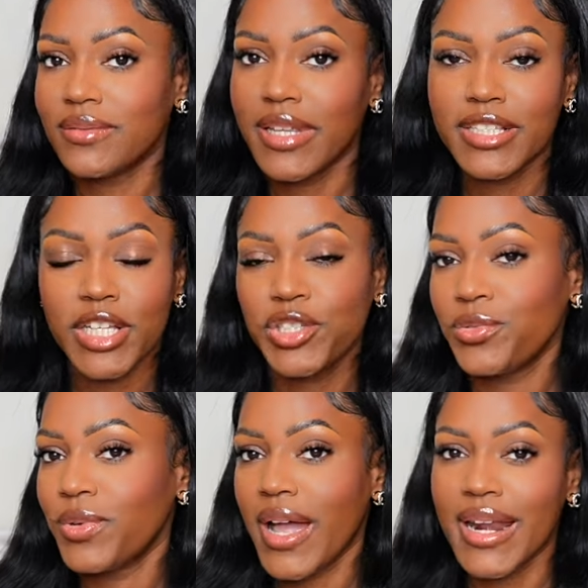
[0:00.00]
things that
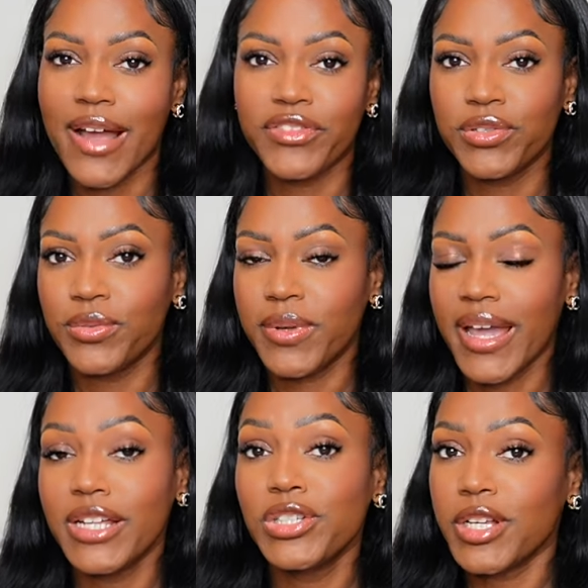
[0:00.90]
you kind of have to
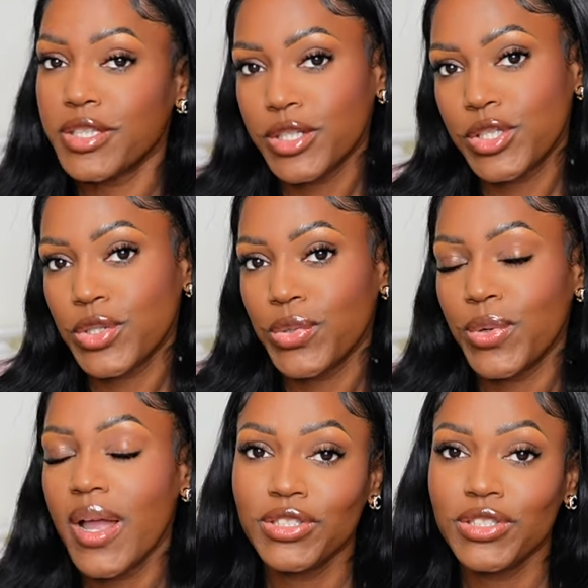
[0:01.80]
get adjusted to.